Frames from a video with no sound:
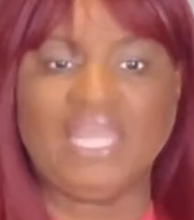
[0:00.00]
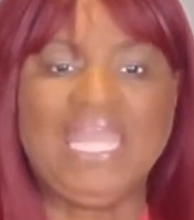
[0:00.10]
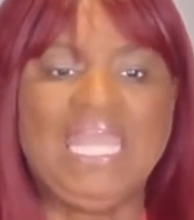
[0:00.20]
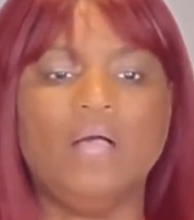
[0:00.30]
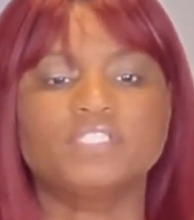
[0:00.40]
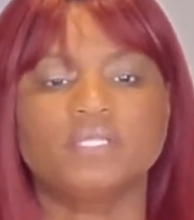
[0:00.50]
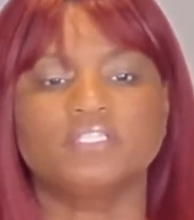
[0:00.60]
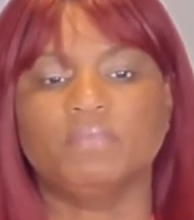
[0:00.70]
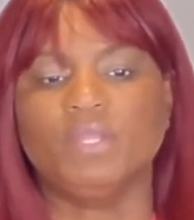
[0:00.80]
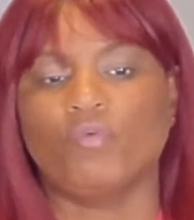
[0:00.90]
It helps
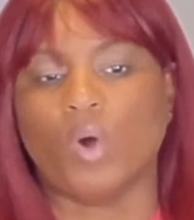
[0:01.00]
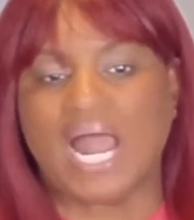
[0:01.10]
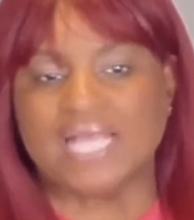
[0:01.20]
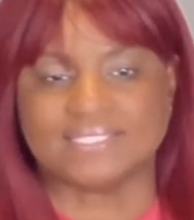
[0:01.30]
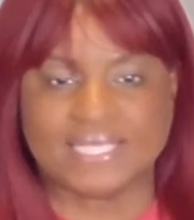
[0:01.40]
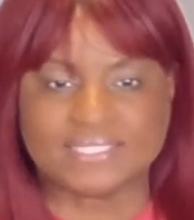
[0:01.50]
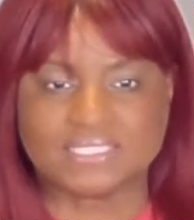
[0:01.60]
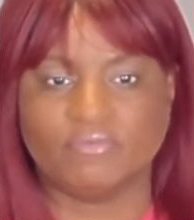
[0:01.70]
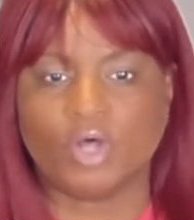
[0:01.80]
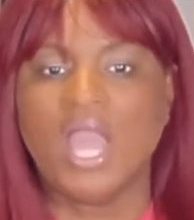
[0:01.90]
us be more
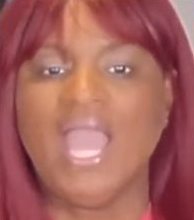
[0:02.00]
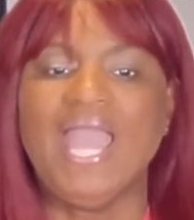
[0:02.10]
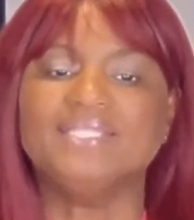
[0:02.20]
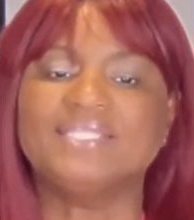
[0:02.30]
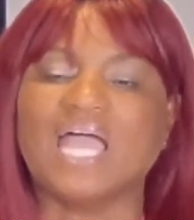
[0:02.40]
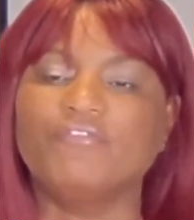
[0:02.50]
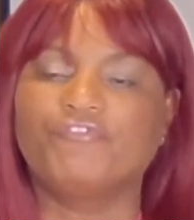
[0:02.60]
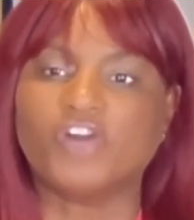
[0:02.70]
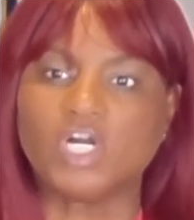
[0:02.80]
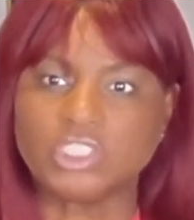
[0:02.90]
accessible and
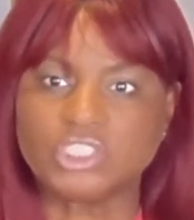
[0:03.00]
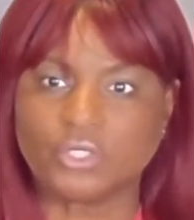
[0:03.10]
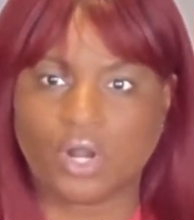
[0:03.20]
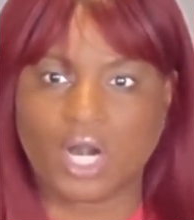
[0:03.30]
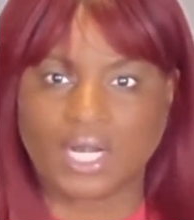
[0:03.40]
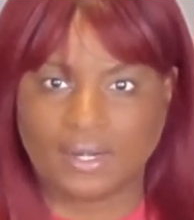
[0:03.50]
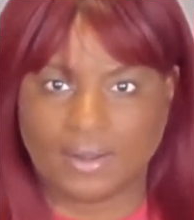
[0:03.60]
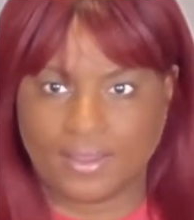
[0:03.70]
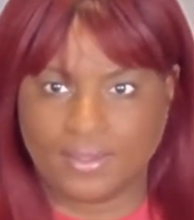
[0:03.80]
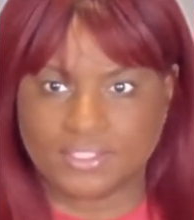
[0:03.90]
diverse to our
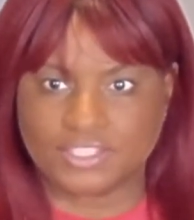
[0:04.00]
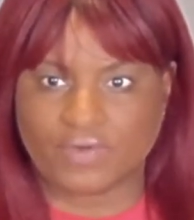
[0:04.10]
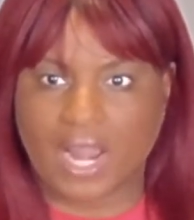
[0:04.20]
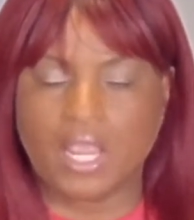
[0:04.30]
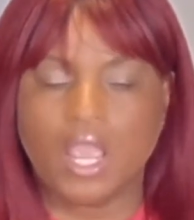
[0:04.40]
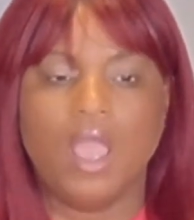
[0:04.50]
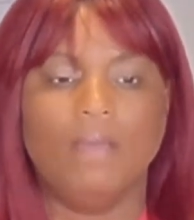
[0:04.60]
clients, right?